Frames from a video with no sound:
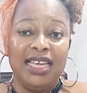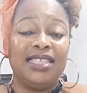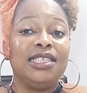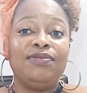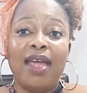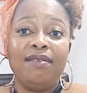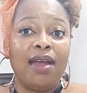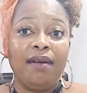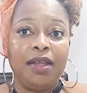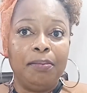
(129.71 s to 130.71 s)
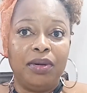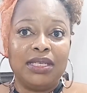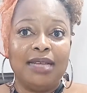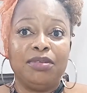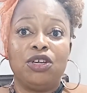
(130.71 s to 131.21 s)
It is very, very
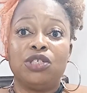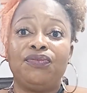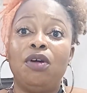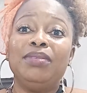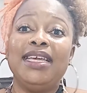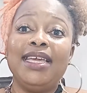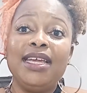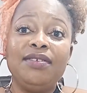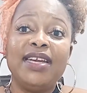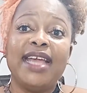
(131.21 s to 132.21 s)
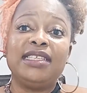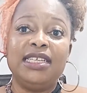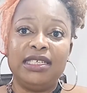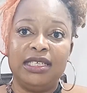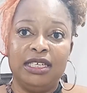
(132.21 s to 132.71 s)
important, because from the ingredient
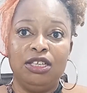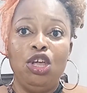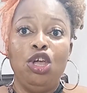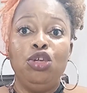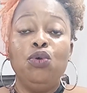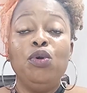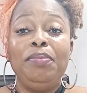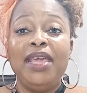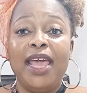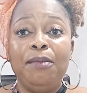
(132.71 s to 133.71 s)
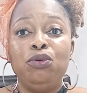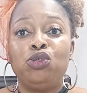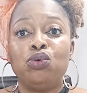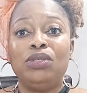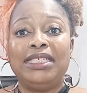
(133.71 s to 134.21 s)
listing you will be able
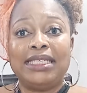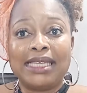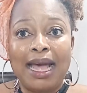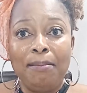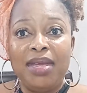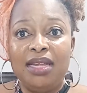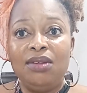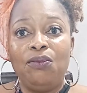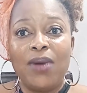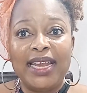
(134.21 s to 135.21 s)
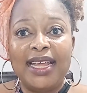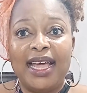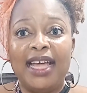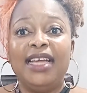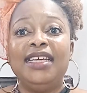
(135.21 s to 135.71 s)
to determine
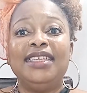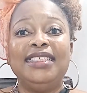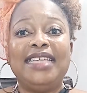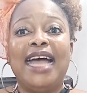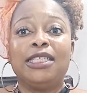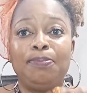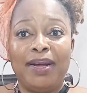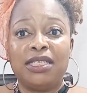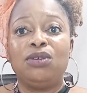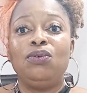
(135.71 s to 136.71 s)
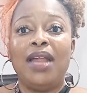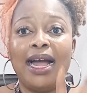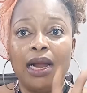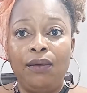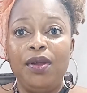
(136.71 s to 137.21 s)
whether that
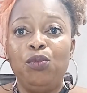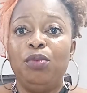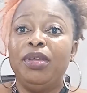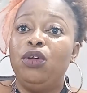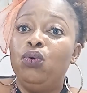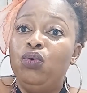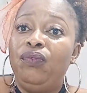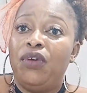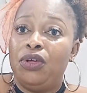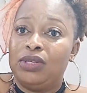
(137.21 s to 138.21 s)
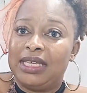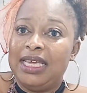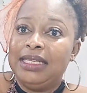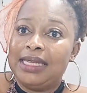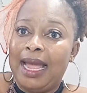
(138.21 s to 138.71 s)
particular cream will be good for your
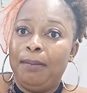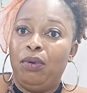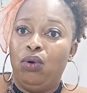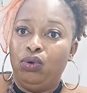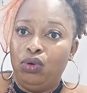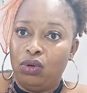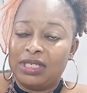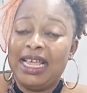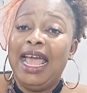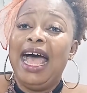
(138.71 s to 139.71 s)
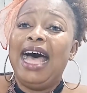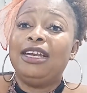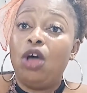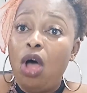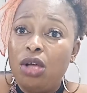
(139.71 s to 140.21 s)
skin type or not.
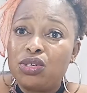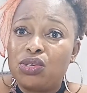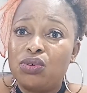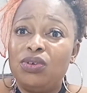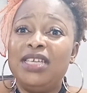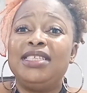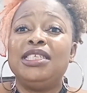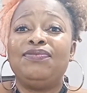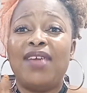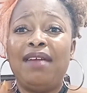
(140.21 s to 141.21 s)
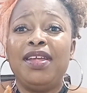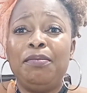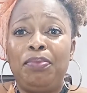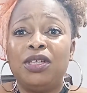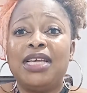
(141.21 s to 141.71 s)
And also it is very
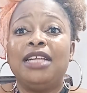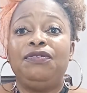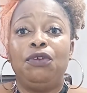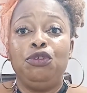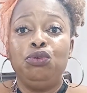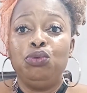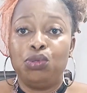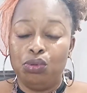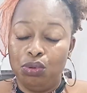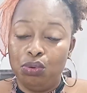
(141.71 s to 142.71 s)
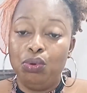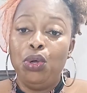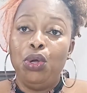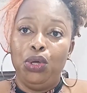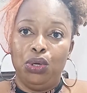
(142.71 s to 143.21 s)
important for you to know
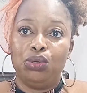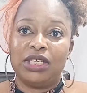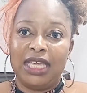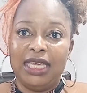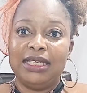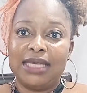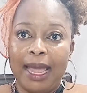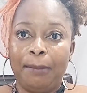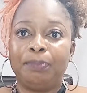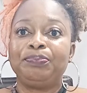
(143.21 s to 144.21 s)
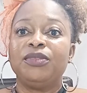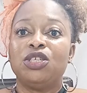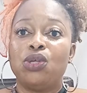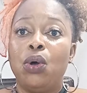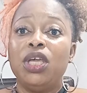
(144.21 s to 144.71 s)
your skin type.
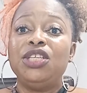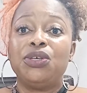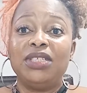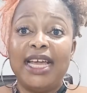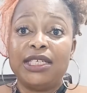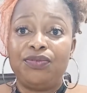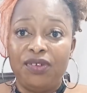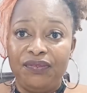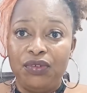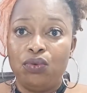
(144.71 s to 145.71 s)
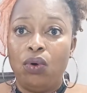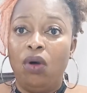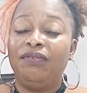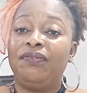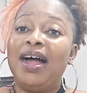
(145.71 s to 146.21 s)
So in today's review
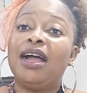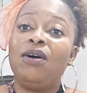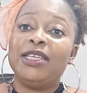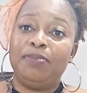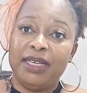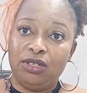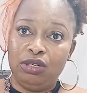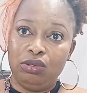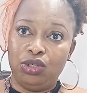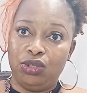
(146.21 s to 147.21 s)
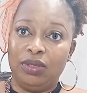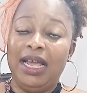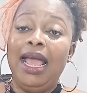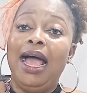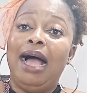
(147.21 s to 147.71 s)
on Francoise Bedon Lotion,
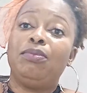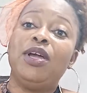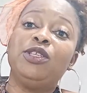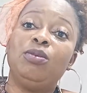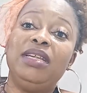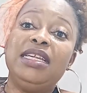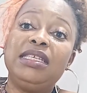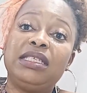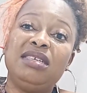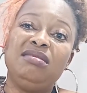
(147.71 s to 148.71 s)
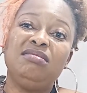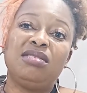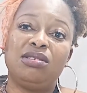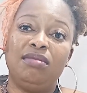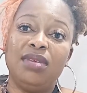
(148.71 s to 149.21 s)
I'm going to be listing
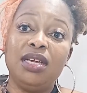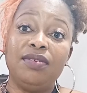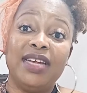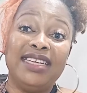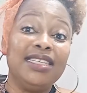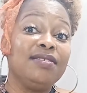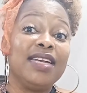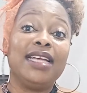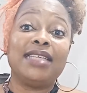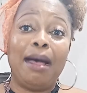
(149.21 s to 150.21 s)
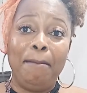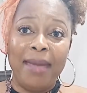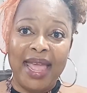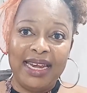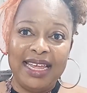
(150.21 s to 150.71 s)
some ingredients. The ingredients are
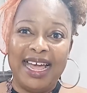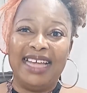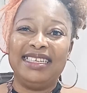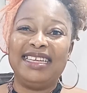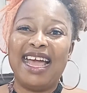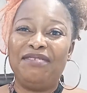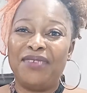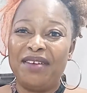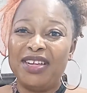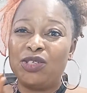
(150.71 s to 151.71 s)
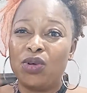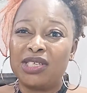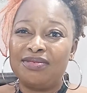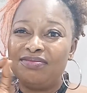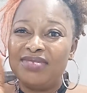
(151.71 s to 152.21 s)
many and they are it
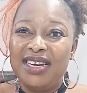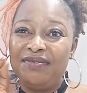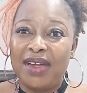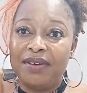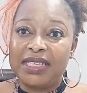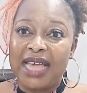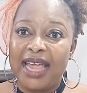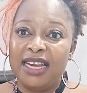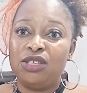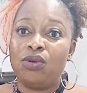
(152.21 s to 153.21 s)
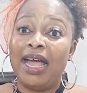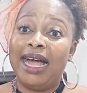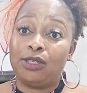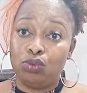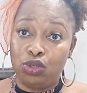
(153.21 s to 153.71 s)
was really very tiny, so I
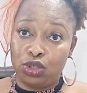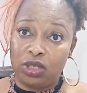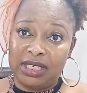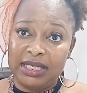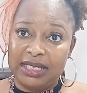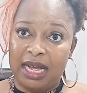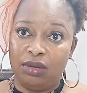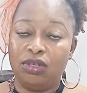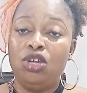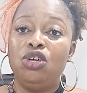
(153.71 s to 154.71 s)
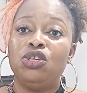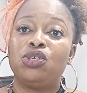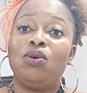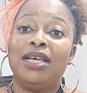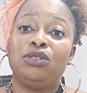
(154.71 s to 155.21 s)
had to jot it down
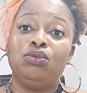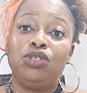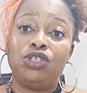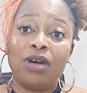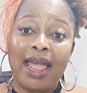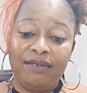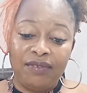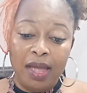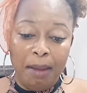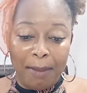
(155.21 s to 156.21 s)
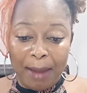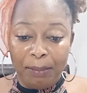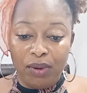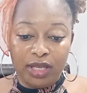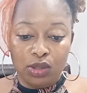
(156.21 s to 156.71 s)
so as to drive my
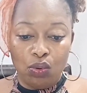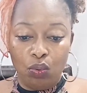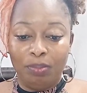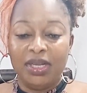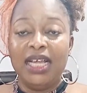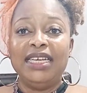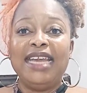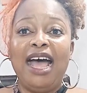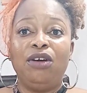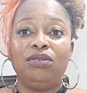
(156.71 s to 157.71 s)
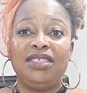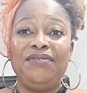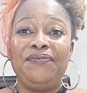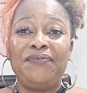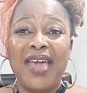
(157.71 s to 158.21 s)
points home. Now,
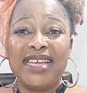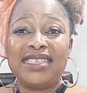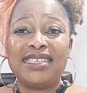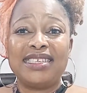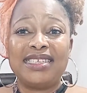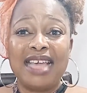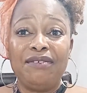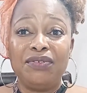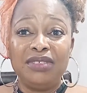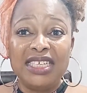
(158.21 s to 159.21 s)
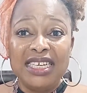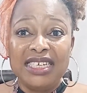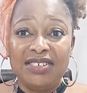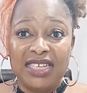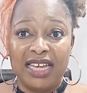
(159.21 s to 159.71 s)
the first 7
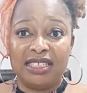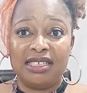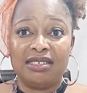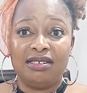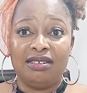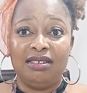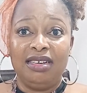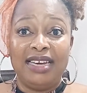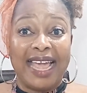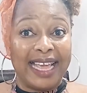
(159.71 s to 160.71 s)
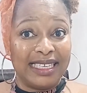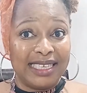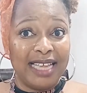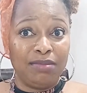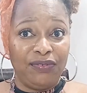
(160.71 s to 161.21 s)
ingredients, like I
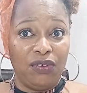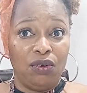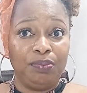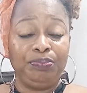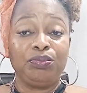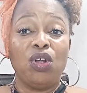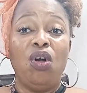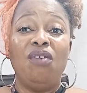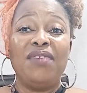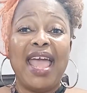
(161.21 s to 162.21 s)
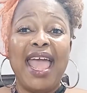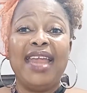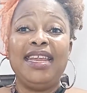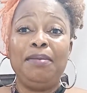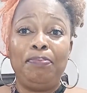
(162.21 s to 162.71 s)
said before, of
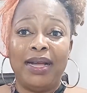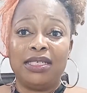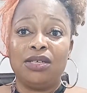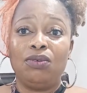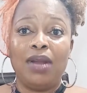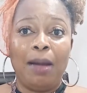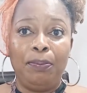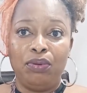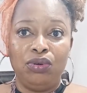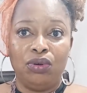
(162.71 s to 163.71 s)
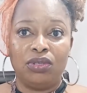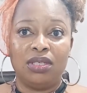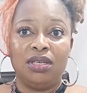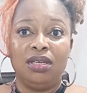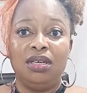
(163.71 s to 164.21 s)
any particular product
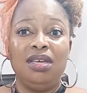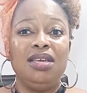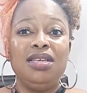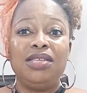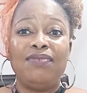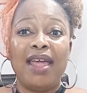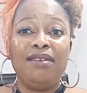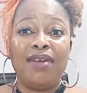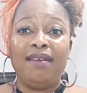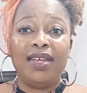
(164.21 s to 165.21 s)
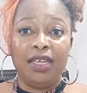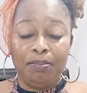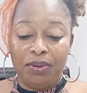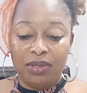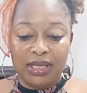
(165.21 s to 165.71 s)
is very, very
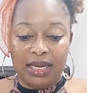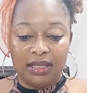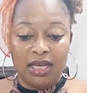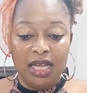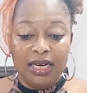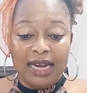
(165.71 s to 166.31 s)
important.